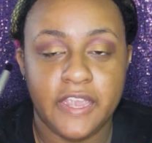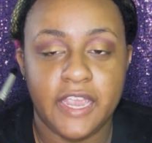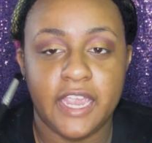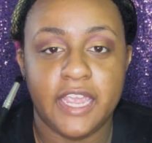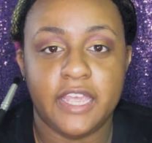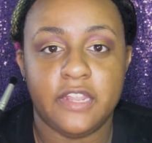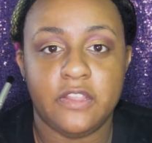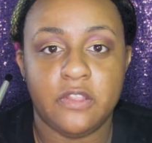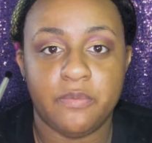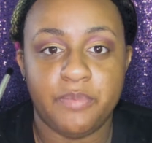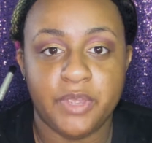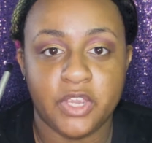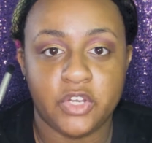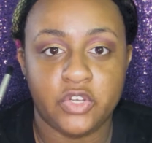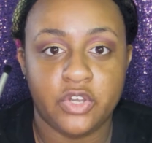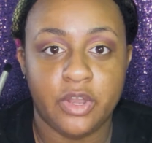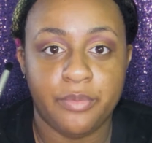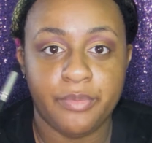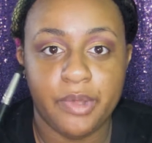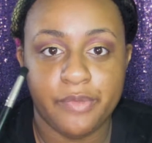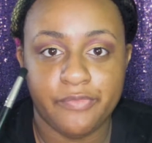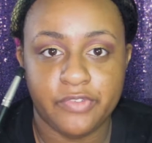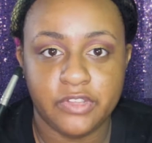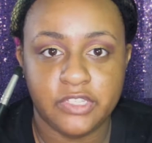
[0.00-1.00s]
And the picture
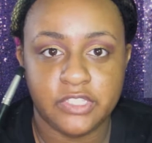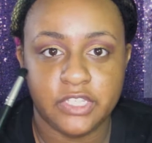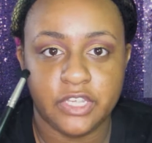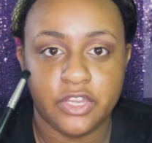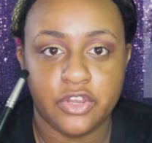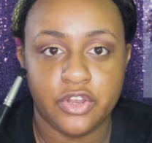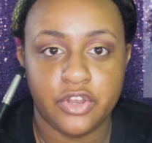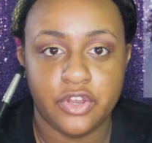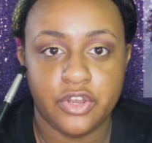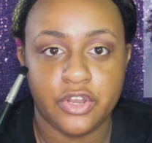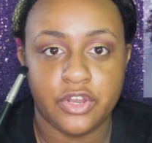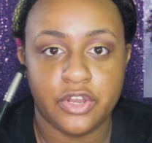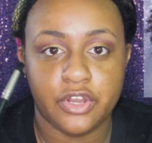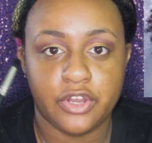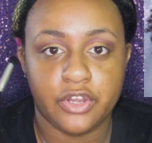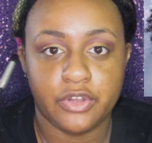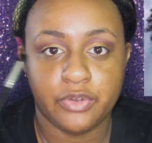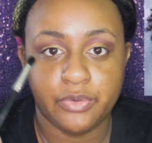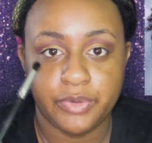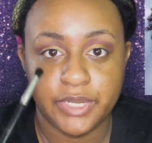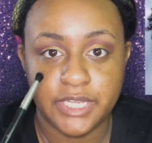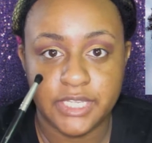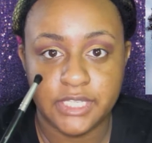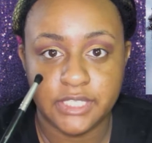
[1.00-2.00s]
I'm referencing, her
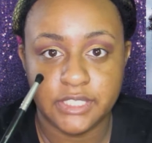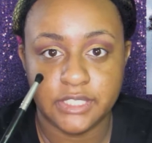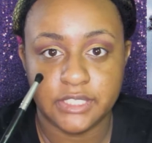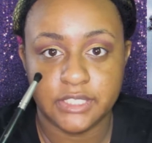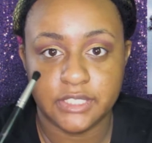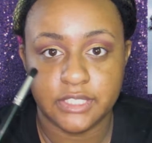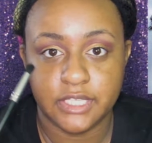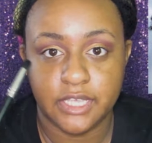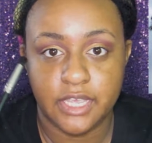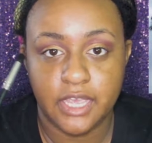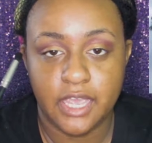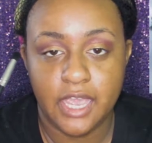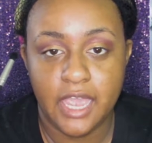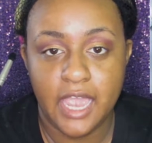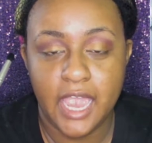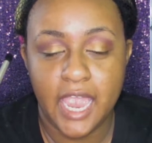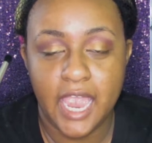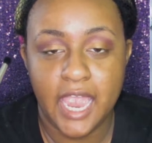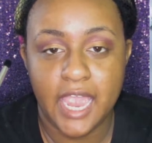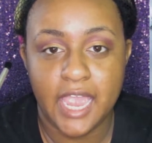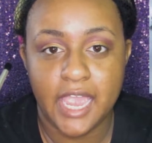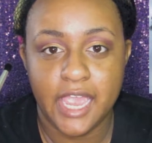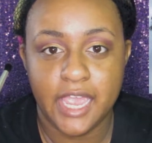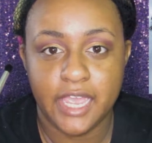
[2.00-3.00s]
crease
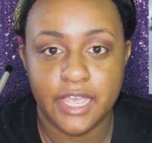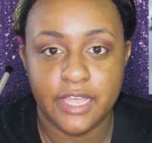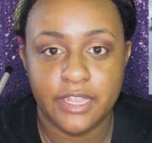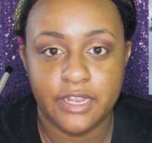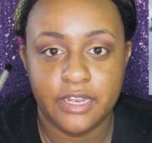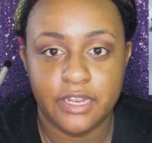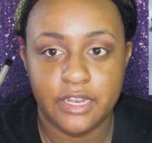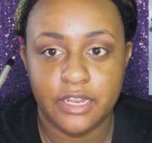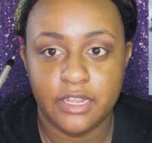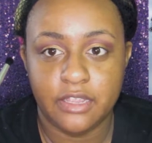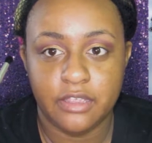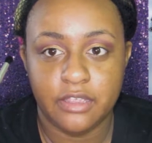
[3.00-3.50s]
and